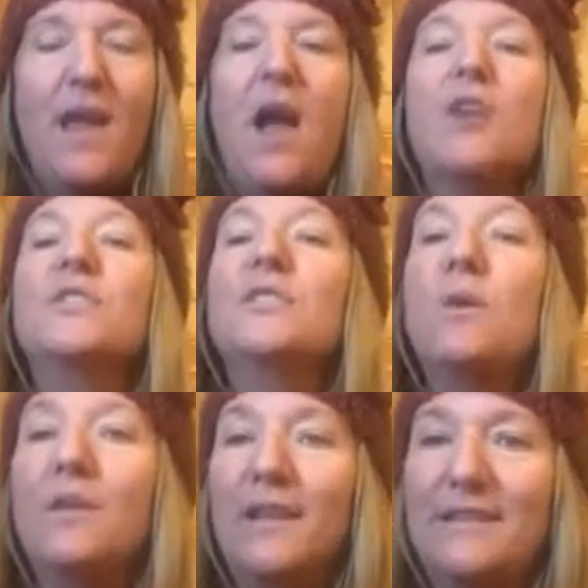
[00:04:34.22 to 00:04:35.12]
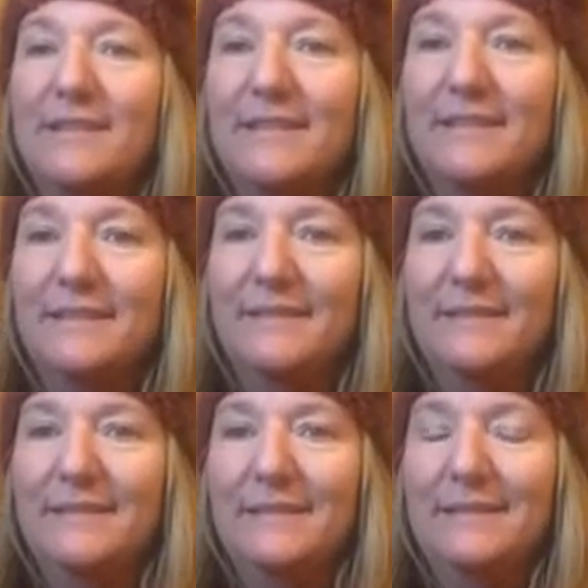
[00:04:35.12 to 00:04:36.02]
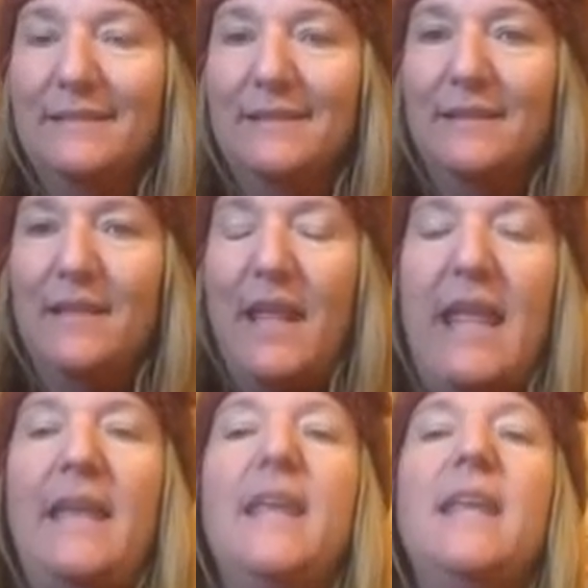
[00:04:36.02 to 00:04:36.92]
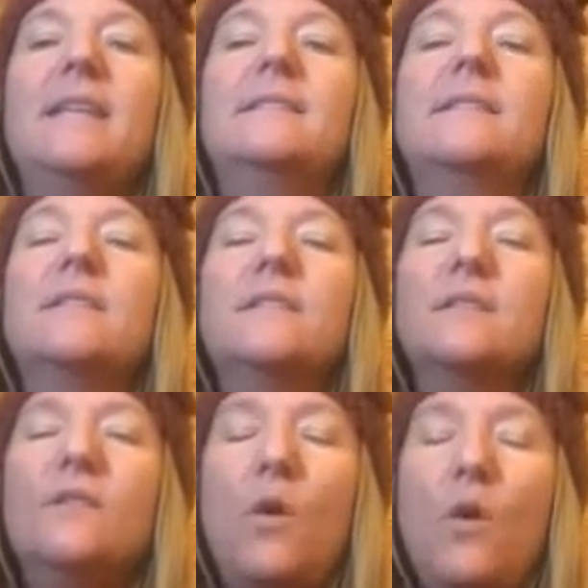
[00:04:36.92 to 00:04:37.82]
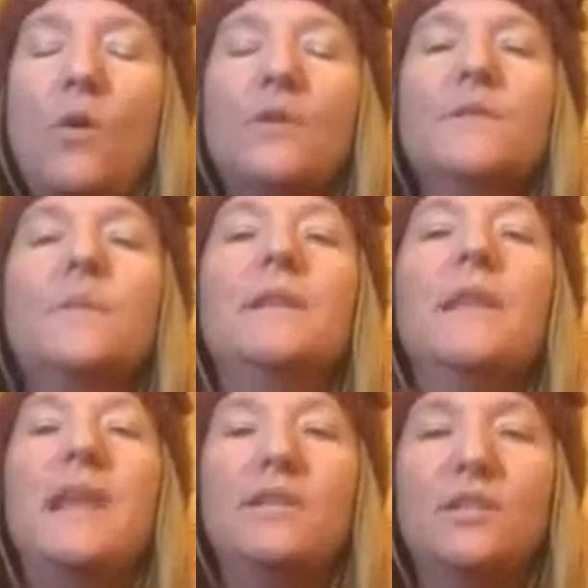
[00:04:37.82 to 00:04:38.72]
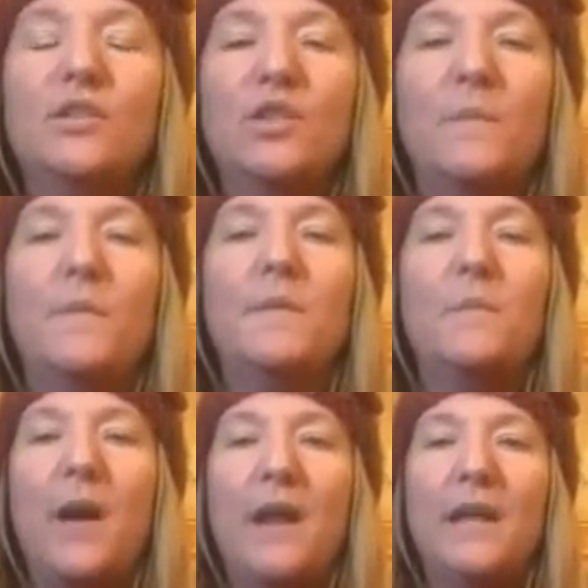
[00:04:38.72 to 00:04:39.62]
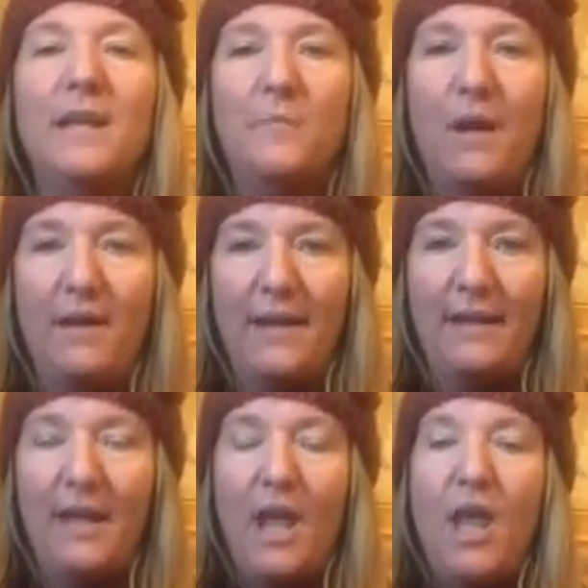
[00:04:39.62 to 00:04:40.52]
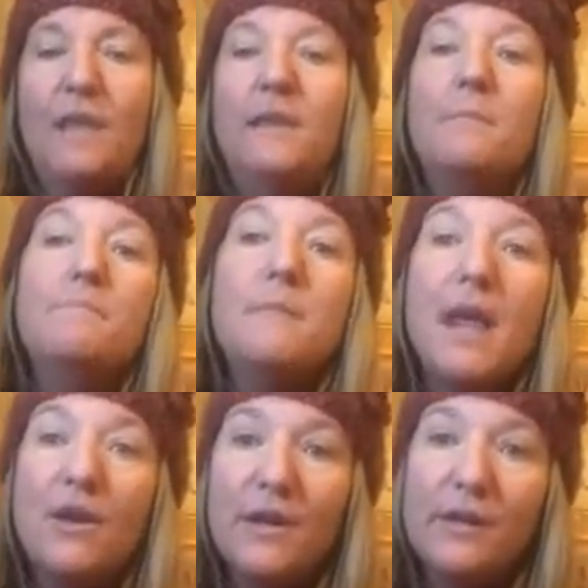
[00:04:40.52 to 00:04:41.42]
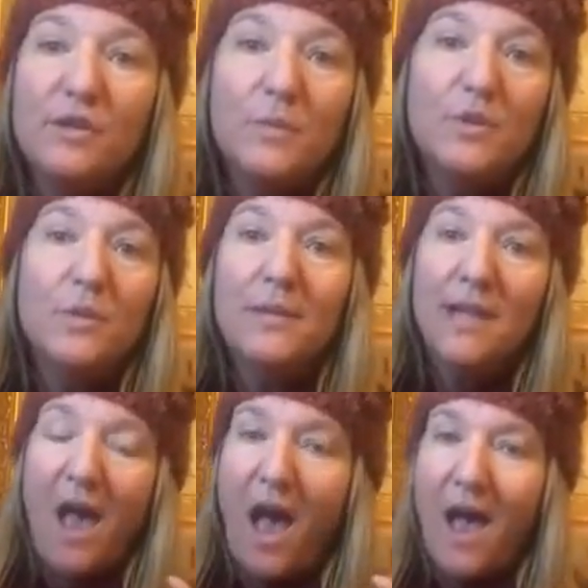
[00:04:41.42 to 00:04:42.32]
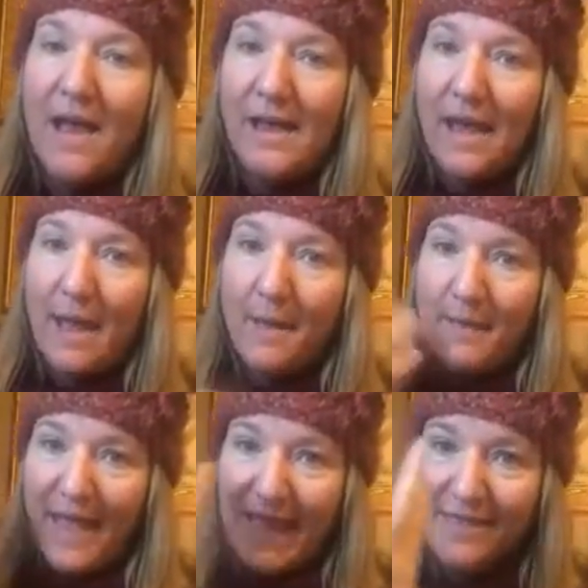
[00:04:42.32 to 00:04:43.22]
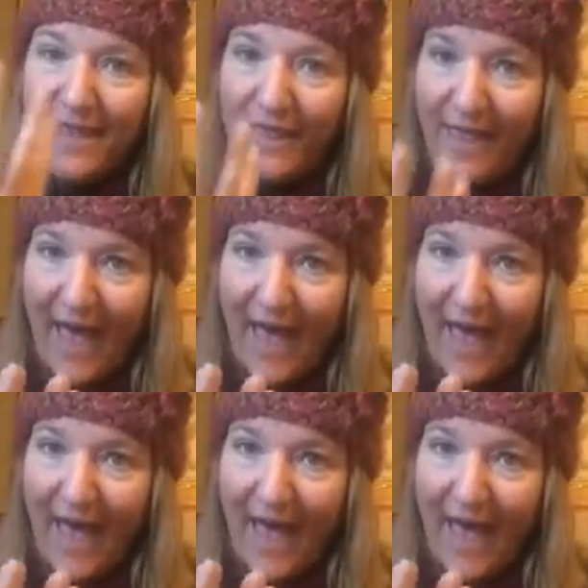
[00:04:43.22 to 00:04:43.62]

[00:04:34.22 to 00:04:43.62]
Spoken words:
Our soul is. And it's the soul's relationship with the body and mind, the marriage between the I am and the